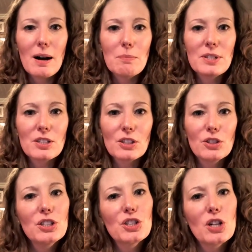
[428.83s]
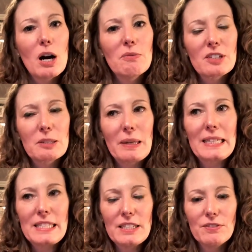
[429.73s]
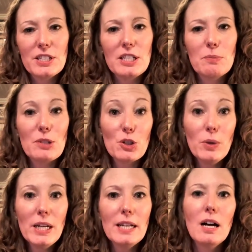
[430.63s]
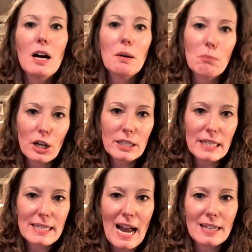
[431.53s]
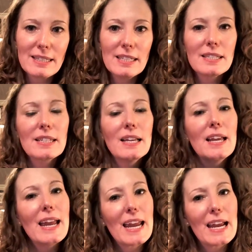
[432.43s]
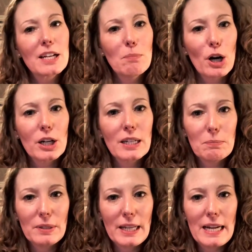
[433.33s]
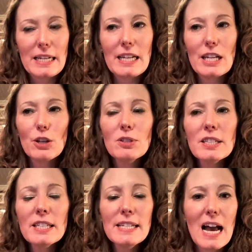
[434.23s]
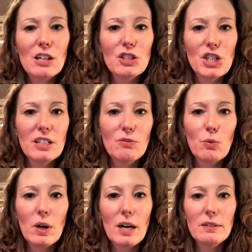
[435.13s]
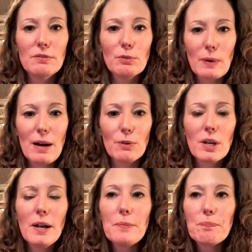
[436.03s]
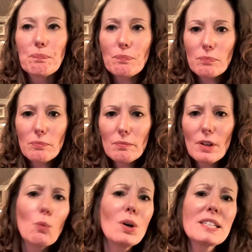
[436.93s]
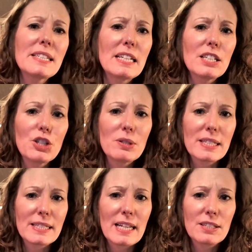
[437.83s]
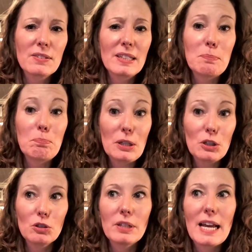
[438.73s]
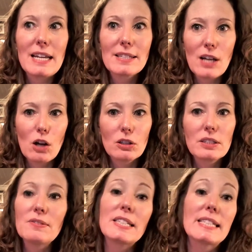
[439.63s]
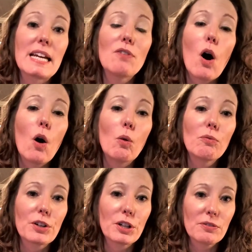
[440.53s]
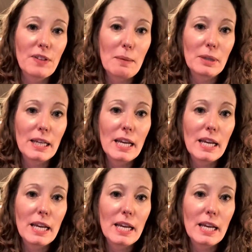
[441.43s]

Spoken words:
does a good job of explaining the differences between marketing tactics and a marketing plan. And he uses the analogy of around what's needed to successfully build a solid and safe home for your family.